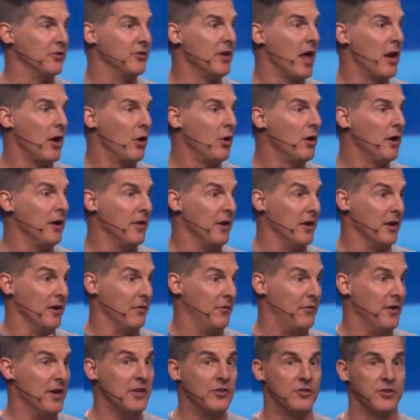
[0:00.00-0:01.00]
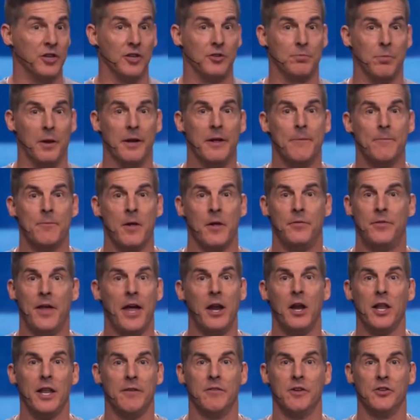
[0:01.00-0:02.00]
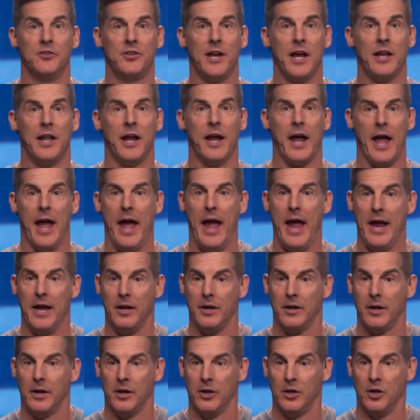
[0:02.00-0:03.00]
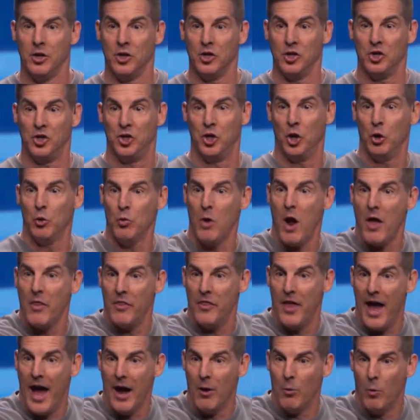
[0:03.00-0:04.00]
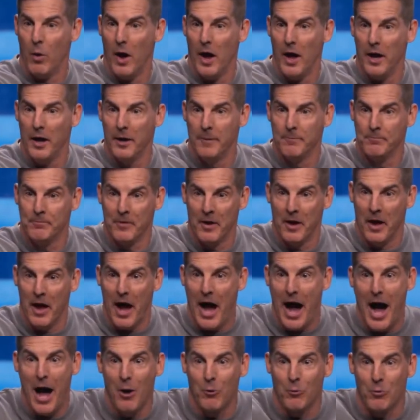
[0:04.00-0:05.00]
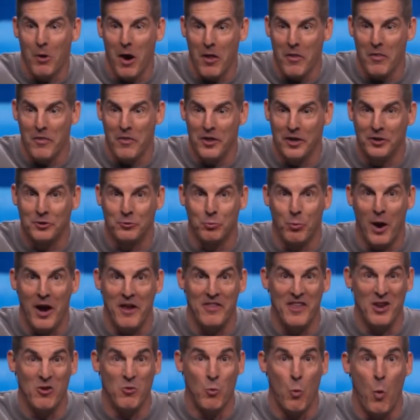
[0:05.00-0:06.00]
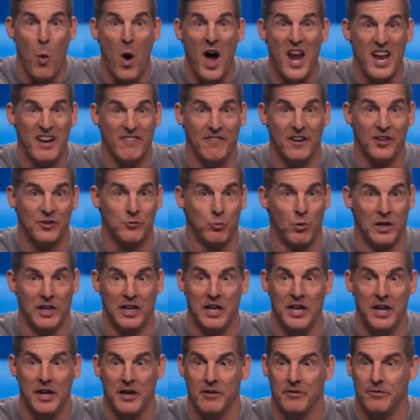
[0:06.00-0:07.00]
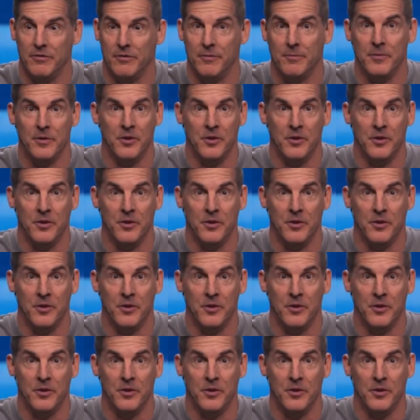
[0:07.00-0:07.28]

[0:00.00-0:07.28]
Not only are they defenseless, but they don't even say like, hey, you run that way, I'll run this way, then one of us will live.